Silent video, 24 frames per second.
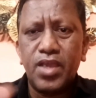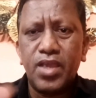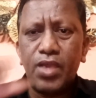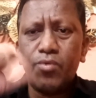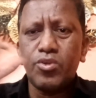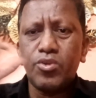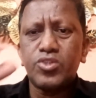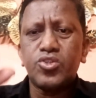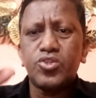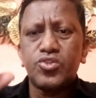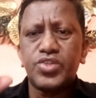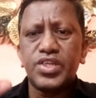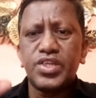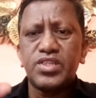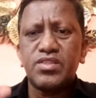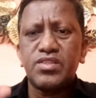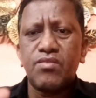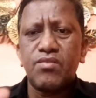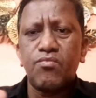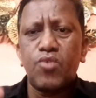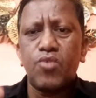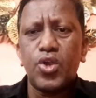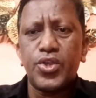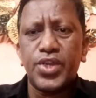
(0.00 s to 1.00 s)
I want to drink
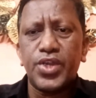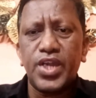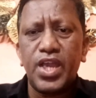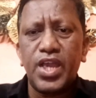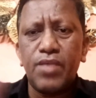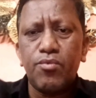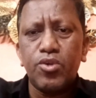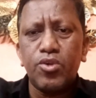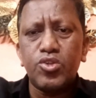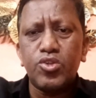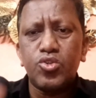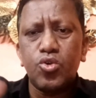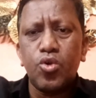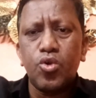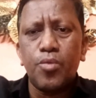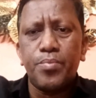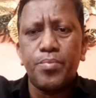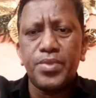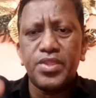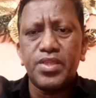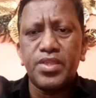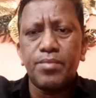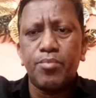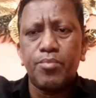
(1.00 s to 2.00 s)
some water. I want to
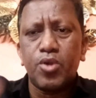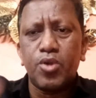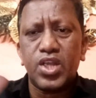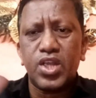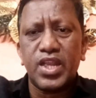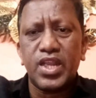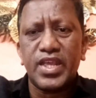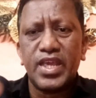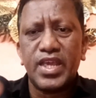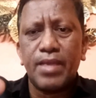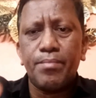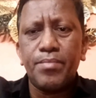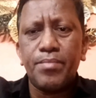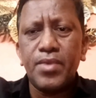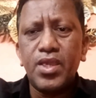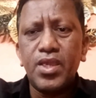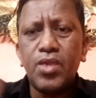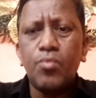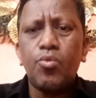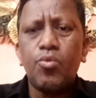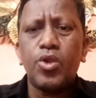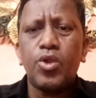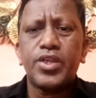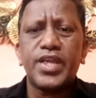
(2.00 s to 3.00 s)
open the bottle cap.
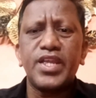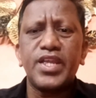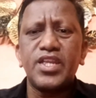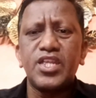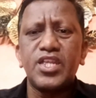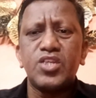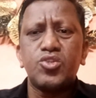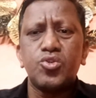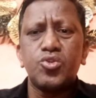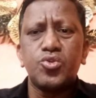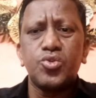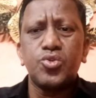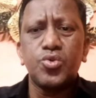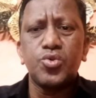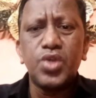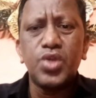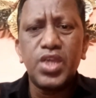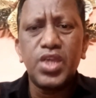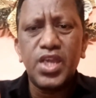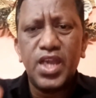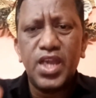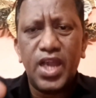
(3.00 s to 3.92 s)
What I need to do?